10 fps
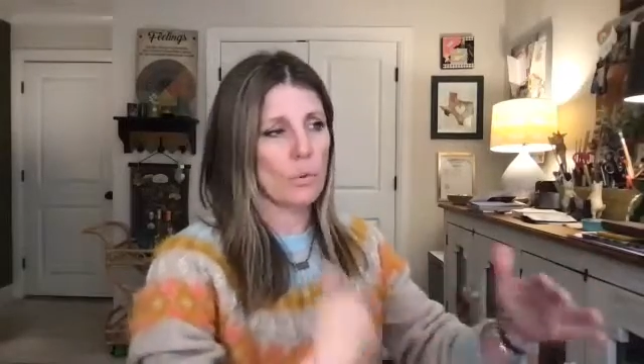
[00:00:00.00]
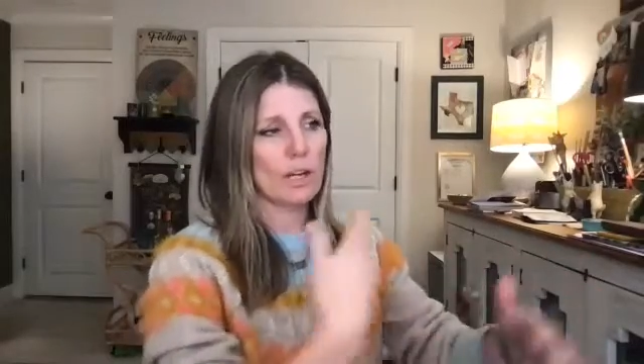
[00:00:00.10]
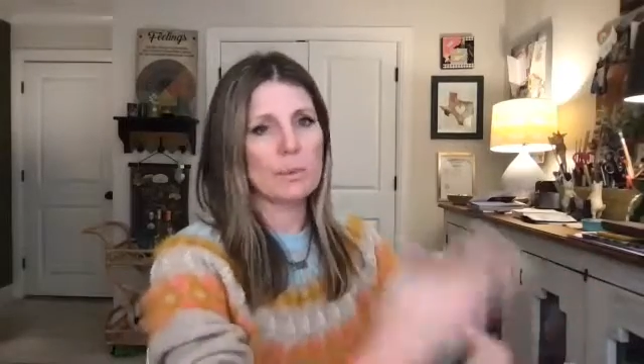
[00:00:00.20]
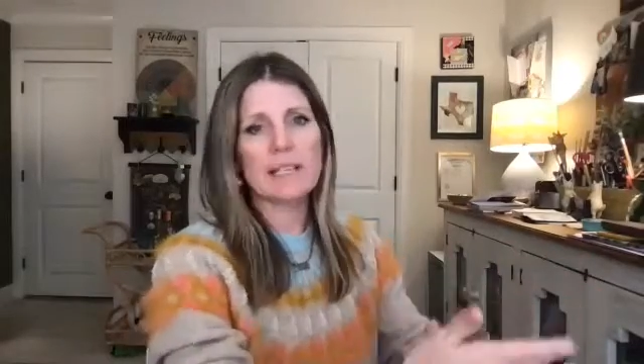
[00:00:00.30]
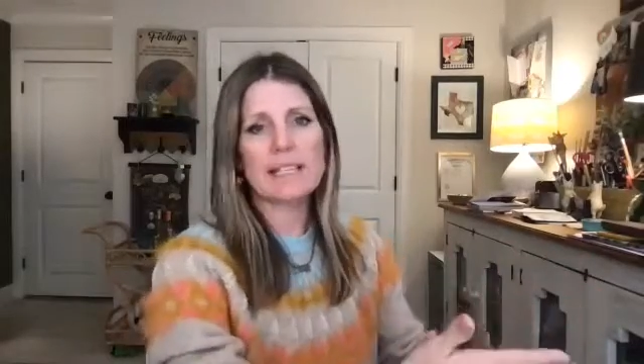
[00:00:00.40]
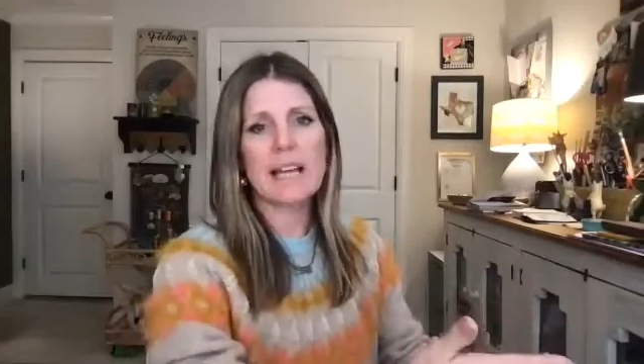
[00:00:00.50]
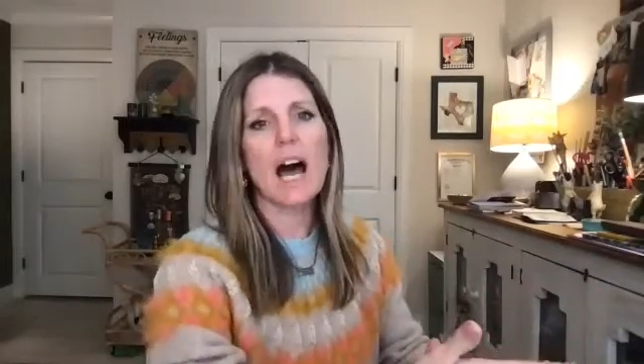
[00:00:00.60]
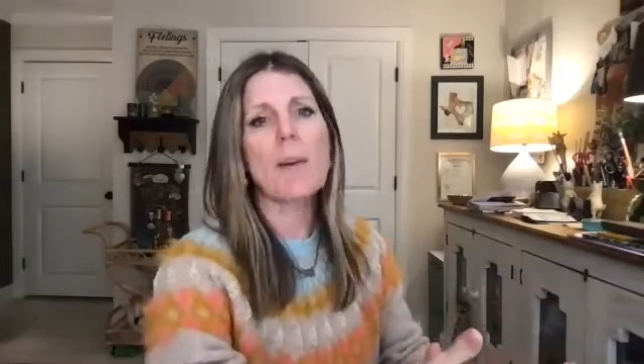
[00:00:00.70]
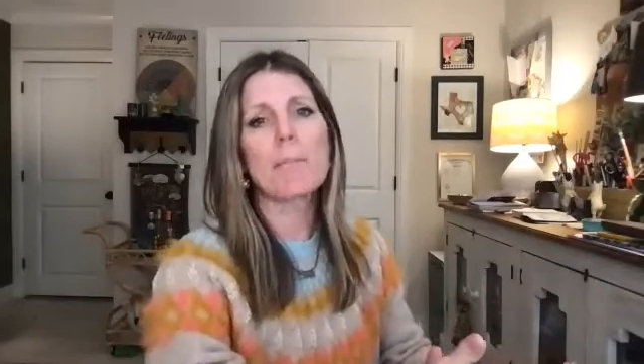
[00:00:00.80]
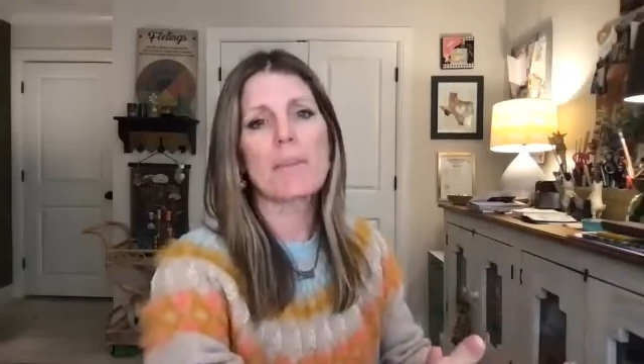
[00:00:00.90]
Where do we need to
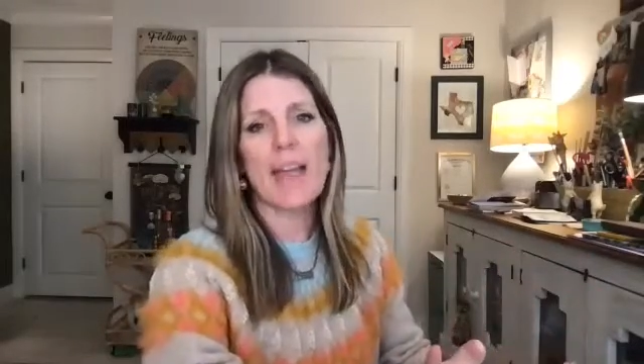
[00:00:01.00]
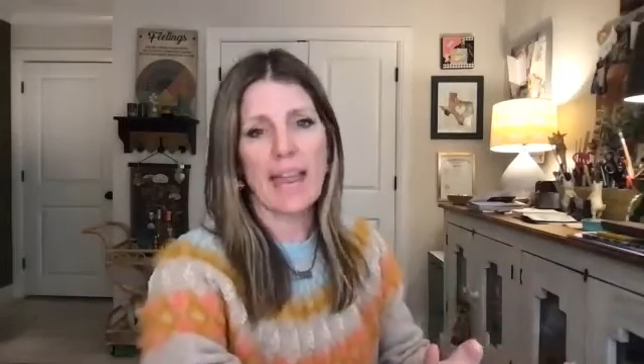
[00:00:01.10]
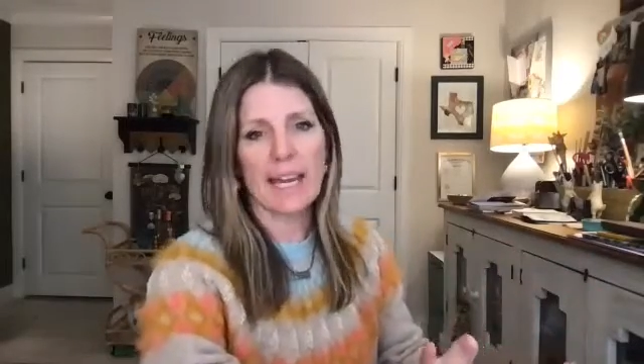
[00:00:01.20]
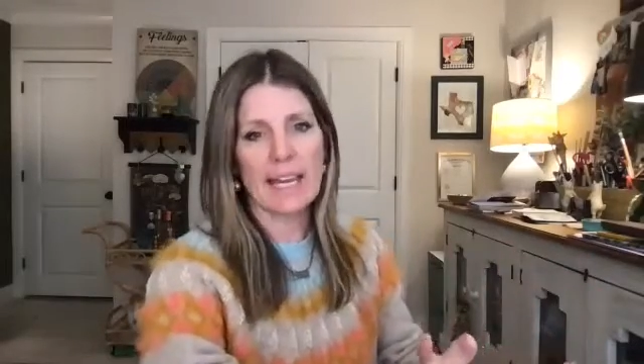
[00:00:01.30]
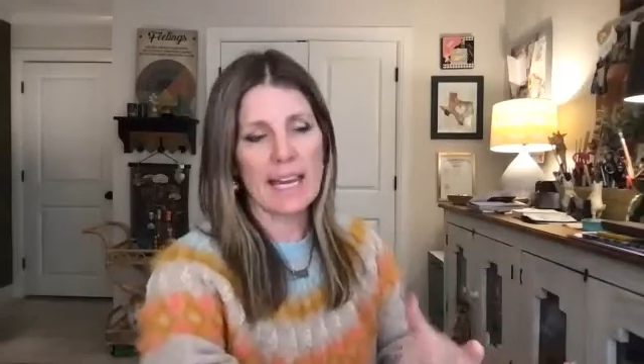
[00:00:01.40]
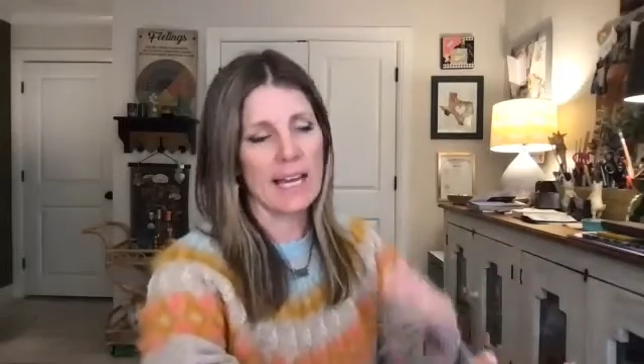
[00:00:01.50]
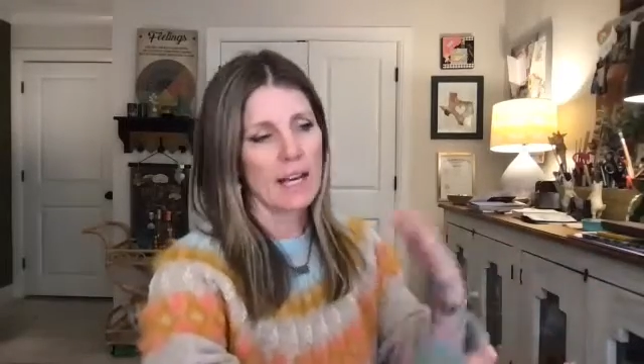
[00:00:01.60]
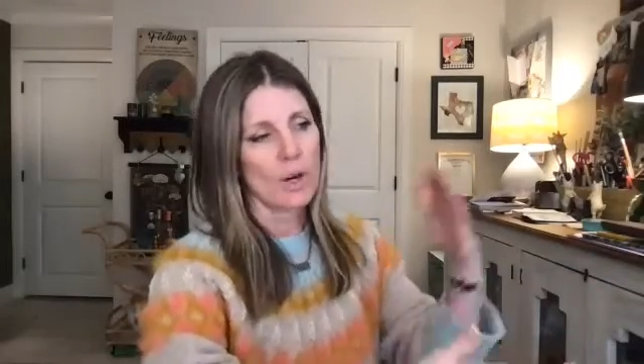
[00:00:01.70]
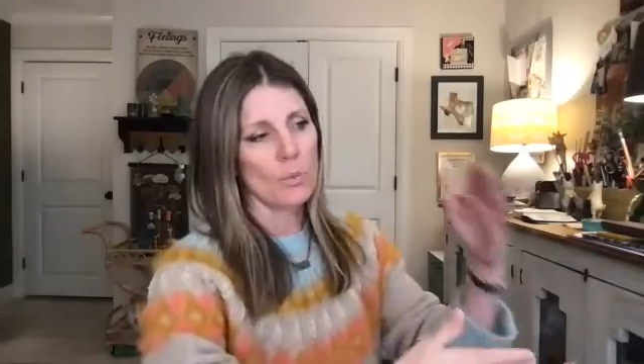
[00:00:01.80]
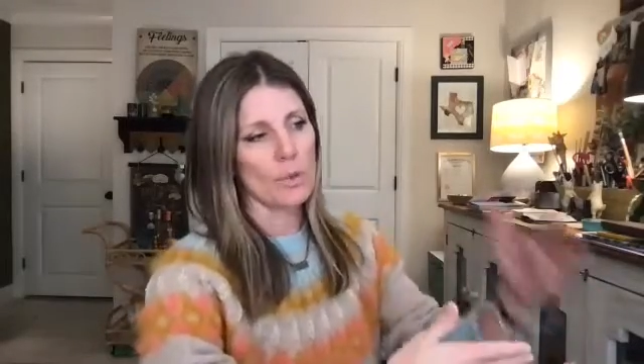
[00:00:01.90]
up the ante
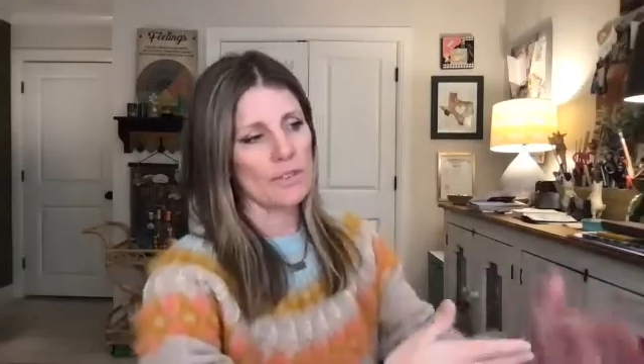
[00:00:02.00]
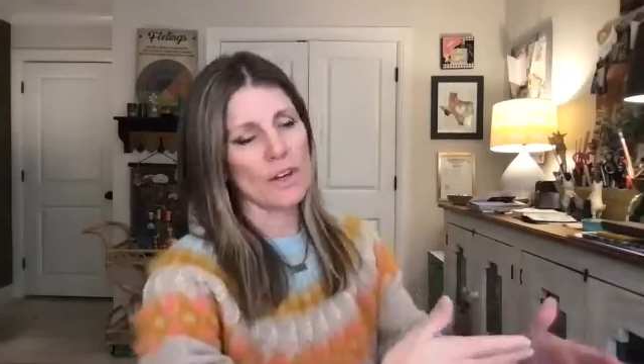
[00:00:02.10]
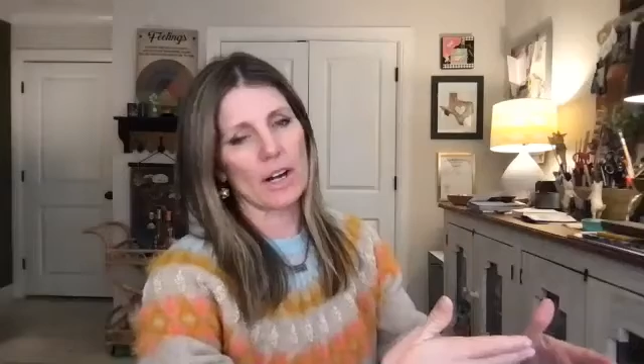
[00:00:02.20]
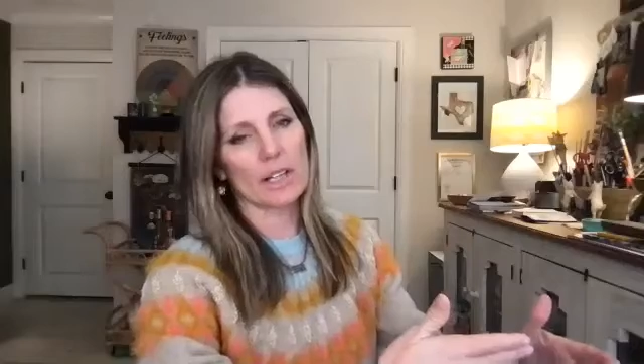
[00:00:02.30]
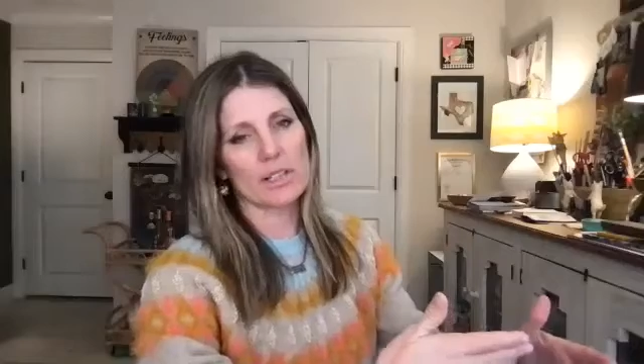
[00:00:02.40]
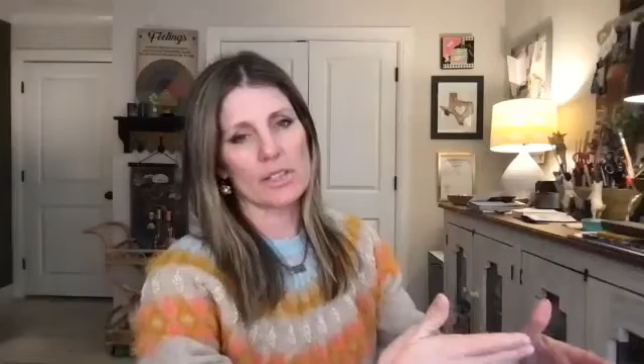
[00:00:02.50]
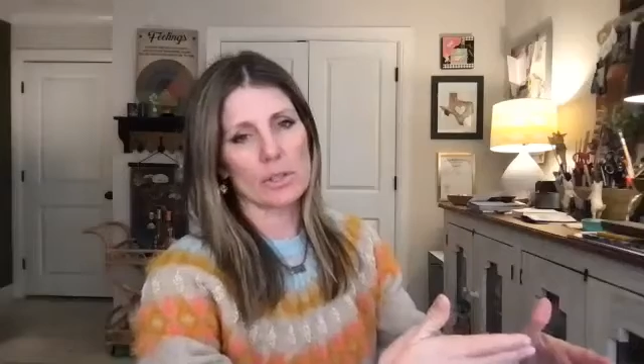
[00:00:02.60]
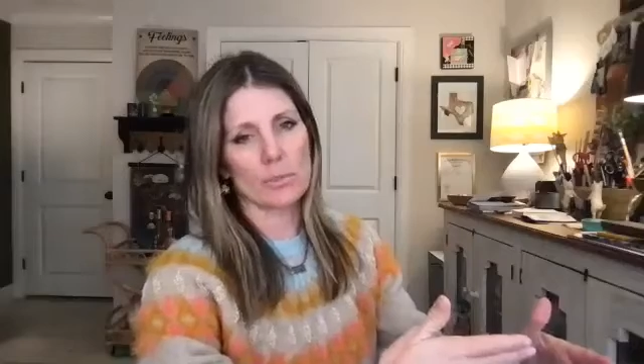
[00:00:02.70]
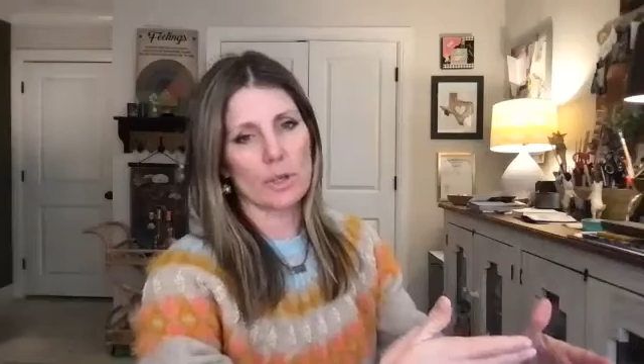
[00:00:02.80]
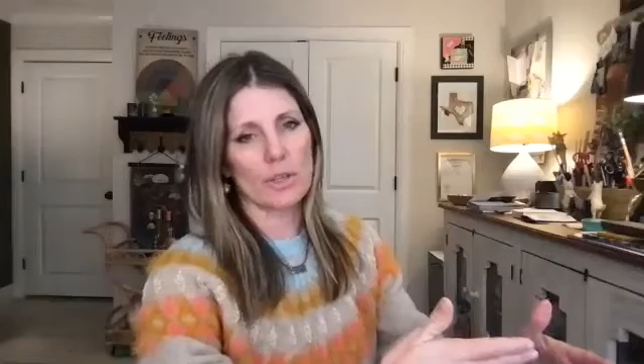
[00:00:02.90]
with our
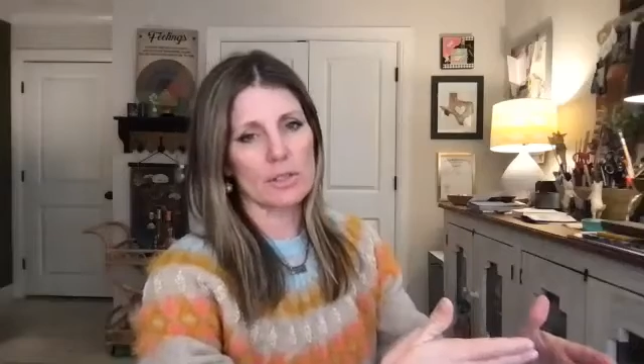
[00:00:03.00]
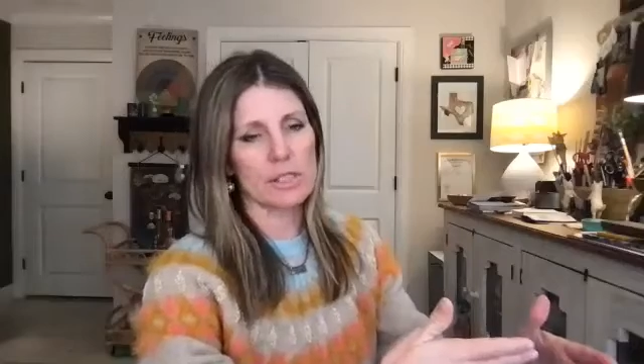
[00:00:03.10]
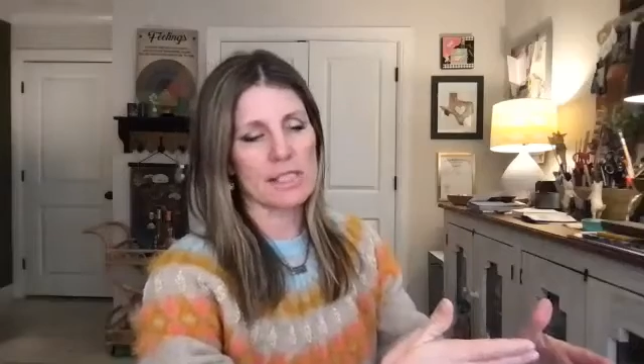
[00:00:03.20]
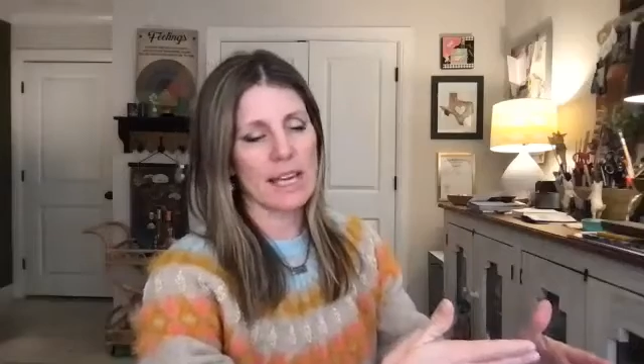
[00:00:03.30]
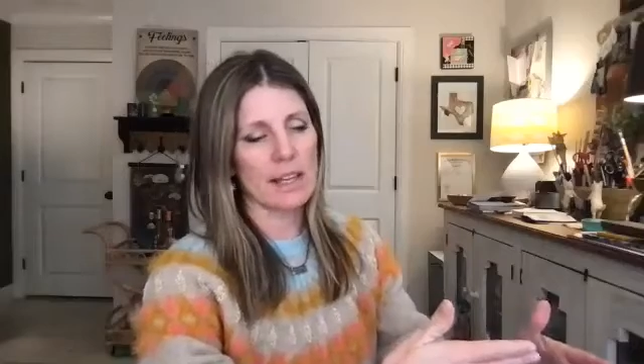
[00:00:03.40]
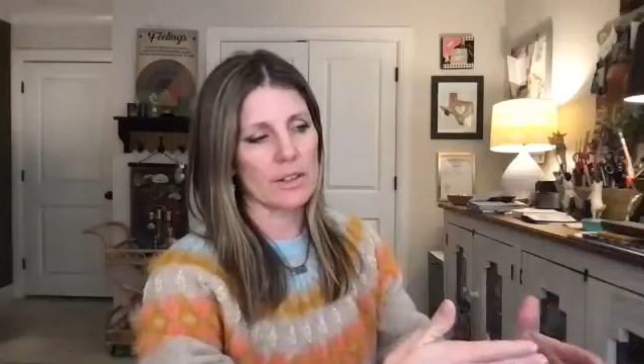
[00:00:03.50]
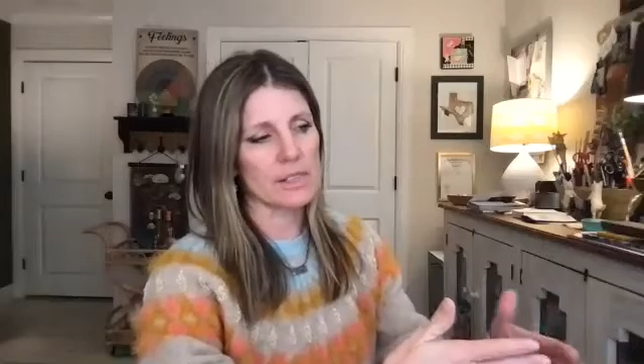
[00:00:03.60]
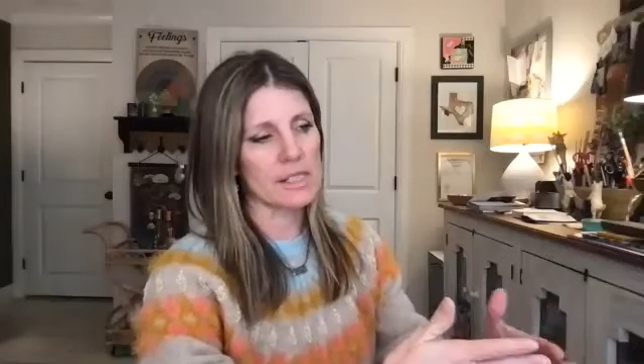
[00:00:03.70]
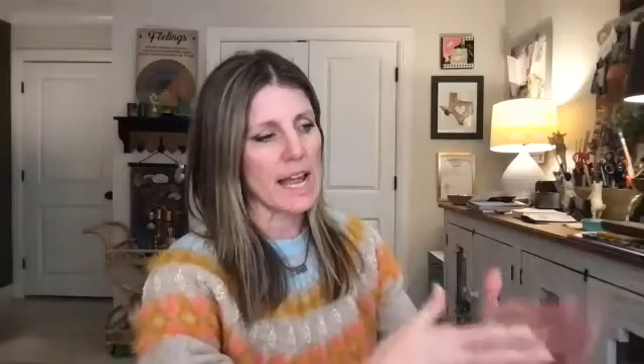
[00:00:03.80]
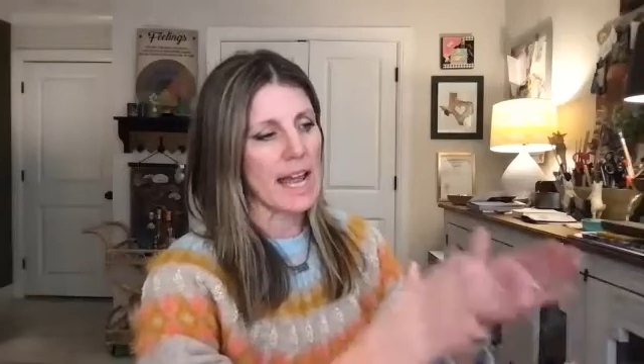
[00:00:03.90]
consumer sales?